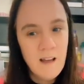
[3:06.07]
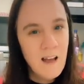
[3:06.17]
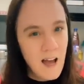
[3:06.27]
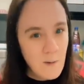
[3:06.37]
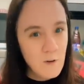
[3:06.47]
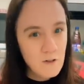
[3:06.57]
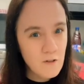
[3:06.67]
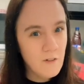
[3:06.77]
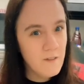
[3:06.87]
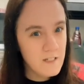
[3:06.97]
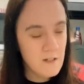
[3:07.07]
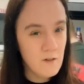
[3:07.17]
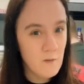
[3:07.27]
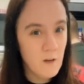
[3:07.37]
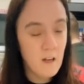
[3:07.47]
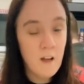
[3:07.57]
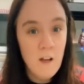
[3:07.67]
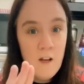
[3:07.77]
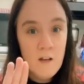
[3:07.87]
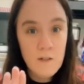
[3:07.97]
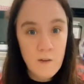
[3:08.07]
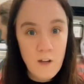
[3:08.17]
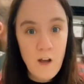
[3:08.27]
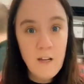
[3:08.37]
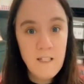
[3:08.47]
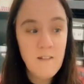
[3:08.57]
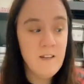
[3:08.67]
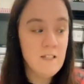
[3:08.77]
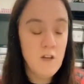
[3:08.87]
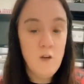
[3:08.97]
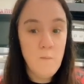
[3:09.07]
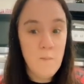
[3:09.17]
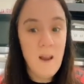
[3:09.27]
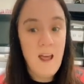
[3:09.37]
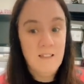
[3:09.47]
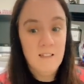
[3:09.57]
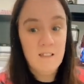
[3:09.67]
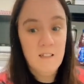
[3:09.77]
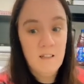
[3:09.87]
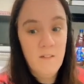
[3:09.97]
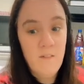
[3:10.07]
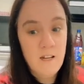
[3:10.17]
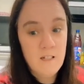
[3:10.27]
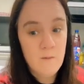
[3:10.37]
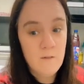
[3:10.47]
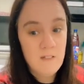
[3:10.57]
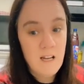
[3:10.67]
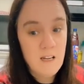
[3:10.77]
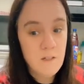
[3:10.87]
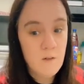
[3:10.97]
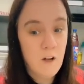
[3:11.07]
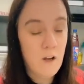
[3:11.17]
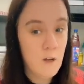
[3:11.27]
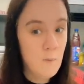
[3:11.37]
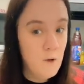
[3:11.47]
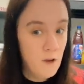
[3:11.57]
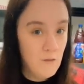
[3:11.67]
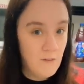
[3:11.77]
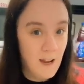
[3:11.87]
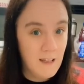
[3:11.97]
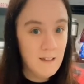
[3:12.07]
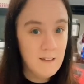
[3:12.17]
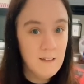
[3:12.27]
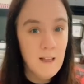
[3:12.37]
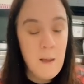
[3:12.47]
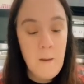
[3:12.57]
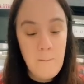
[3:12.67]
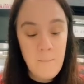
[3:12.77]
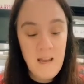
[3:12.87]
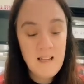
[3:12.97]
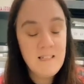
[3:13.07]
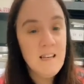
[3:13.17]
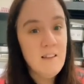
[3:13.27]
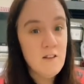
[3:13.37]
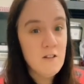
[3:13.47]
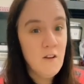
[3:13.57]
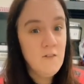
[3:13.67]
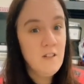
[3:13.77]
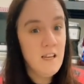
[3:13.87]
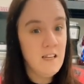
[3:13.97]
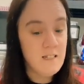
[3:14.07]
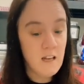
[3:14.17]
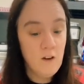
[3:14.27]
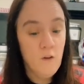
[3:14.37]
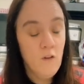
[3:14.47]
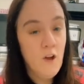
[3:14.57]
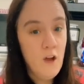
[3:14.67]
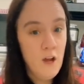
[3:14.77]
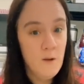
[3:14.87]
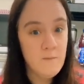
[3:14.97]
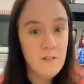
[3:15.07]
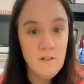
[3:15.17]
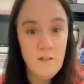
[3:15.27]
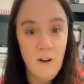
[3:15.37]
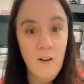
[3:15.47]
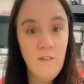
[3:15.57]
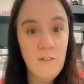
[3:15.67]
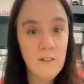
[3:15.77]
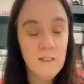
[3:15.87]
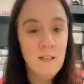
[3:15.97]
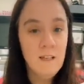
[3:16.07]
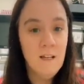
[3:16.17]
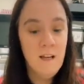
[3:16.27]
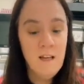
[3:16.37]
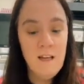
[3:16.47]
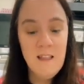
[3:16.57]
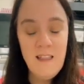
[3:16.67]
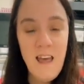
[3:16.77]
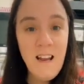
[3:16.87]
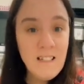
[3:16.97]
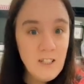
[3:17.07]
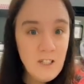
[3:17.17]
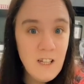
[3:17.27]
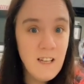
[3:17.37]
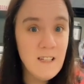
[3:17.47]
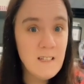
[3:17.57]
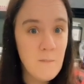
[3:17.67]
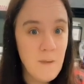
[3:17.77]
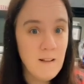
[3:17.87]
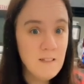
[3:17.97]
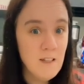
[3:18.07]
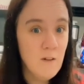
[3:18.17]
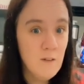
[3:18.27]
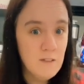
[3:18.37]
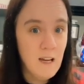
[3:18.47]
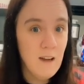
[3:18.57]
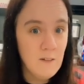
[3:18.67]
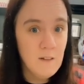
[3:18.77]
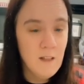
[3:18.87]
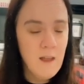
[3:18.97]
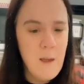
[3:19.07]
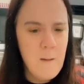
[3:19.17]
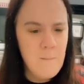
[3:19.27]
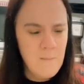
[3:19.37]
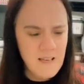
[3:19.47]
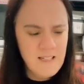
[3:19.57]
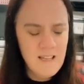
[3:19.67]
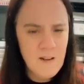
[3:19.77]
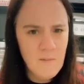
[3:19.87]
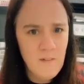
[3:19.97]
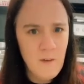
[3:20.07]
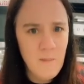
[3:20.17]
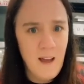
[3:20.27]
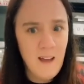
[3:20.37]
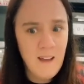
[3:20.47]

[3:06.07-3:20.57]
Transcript: I'm not sure if this is going to work. So the idea is that you blend the vegetables down to like a puree. Mix in the soft cheese and all the herbs and stuff. Then add your cheese and melt it all down. Mix it in with your mac.